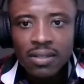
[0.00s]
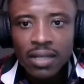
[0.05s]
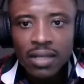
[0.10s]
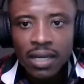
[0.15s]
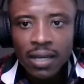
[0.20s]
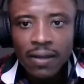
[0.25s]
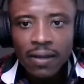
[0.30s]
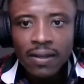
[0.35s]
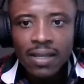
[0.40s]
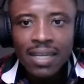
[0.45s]

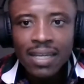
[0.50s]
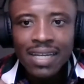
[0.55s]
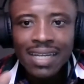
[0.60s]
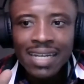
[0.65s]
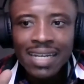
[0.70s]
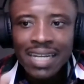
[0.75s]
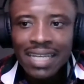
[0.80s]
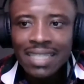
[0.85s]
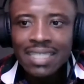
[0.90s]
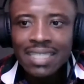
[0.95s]
Eh?
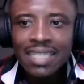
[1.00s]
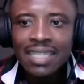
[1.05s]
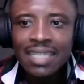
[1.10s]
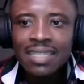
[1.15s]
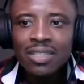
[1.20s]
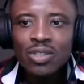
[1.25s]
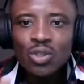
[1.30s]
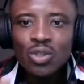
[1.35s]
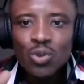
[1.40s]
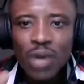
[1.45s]

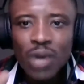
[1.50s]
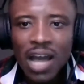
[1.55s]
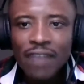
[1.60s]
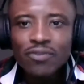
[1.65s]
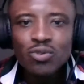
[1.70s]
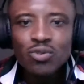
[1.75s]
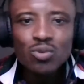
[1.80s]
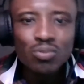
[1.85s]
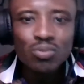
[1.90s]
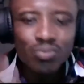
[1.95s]
LinkedIn, you have
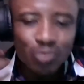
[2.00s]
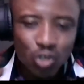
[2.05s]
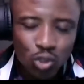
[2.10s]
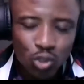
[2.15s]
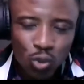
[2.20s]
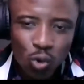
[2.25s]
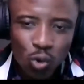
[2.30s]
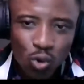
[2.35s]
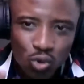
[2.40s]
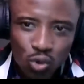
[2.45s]
to
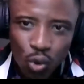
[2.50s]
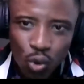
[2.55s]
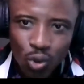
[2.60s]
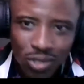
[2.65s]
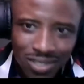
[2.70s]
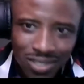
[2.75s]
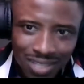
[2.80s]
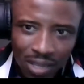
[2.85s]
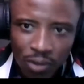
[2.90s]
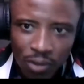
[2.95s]
show
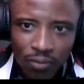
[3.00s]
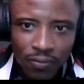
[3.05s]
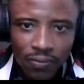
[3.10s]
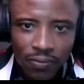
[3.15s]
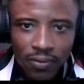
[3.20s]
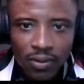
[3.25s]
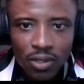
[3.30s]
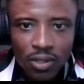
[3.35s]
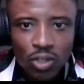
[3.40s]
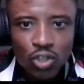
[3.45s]
yourself,
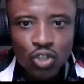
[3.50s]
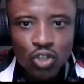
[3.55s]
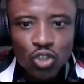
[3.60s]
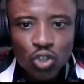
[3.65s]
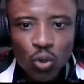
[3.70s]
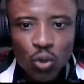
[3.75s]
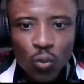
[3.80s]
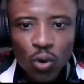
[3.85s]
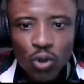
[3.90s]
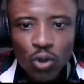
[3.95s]

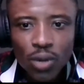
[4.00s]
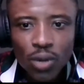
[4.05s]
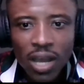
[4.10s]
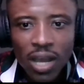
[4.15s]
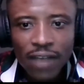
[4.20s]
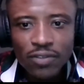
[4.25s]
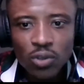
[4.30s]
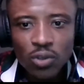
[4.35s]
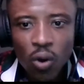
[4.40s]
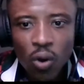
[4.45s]
show what you
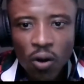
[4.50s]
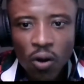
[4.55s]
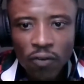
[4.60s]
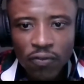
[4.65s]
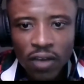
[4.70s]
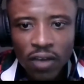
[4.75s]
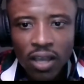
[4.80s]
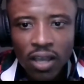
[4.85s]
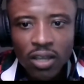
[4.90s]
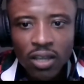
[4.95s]
have to
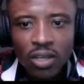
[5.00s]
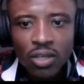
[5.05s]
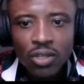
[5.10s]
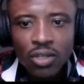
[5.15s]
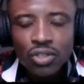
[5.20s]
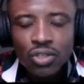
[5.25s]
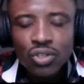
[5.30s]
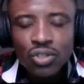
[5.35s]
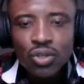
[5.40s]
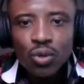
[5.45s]
offer,
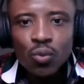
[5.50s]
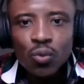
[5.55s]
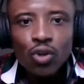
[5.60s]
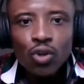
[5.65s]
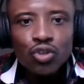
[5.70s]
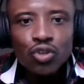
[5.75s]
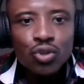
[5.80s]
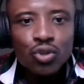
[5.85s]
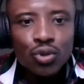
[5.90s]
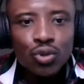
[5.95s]
show
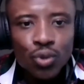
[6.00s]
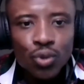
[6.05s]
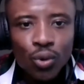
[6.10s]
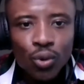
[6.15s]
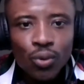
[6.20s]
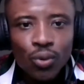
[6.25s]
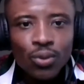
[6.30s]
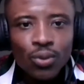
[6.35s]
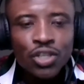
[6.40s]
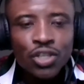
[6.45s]
what you
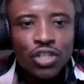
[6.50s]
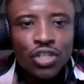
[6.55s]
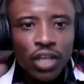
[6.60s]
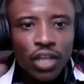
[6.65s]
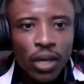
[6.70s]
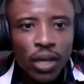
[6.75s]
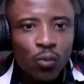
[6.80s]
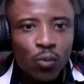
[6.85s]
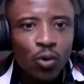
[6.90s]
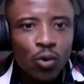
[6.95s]
know,
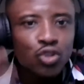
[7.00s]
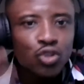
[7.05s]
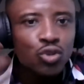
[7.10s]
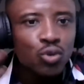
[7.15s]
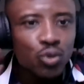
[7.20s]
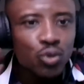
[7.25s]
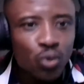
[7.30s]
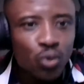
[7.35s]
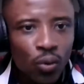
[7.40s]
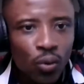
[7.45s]
share what
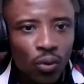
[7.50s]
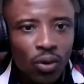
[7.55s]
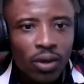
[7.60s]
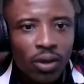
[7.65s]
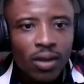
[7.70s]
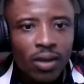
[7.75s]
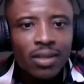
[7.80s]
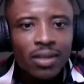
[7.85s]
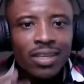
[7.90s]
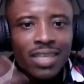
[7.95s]
you know,
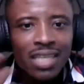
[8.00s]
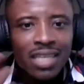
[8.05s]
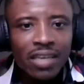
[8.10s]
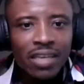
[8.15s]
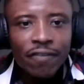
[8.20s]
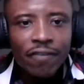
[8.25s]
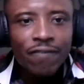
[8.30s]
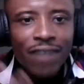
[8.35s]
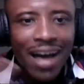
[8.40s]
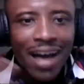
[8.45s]

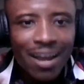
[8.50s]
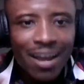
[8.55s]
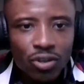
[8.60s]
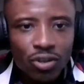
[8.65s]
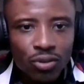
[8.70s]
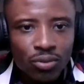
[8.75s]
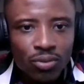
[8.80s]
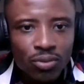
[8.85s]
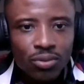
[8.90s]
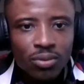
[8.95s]
give
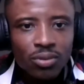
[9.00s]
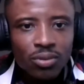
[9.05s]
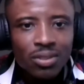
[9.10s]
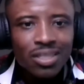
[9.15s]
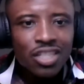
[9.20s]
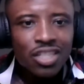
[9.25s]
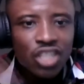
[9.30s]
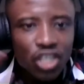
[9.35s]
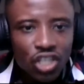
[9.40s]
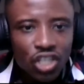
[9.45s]
value,
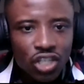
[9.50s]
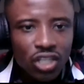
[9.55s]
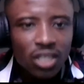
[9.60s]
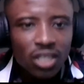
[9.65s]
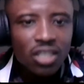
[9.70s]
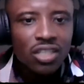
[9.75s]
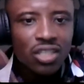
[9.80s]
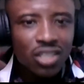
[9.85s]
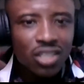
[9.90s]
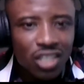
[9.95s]
teach,
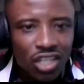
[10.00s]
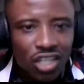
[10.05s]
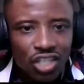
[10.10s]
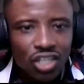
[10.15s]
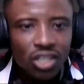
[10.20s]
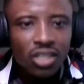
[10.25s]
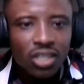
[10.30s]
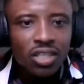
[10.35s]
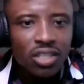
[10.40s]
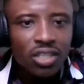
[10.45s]

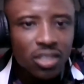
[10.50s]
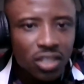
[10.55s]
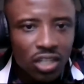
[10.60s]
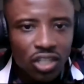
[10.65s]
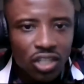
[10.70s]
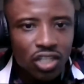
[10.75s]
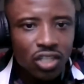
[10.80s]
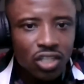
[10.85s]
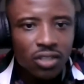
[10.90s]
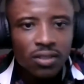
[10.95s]
teach,
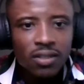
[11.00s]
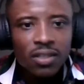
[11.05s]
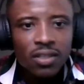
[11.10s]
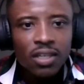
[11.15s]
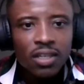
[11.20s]
teach.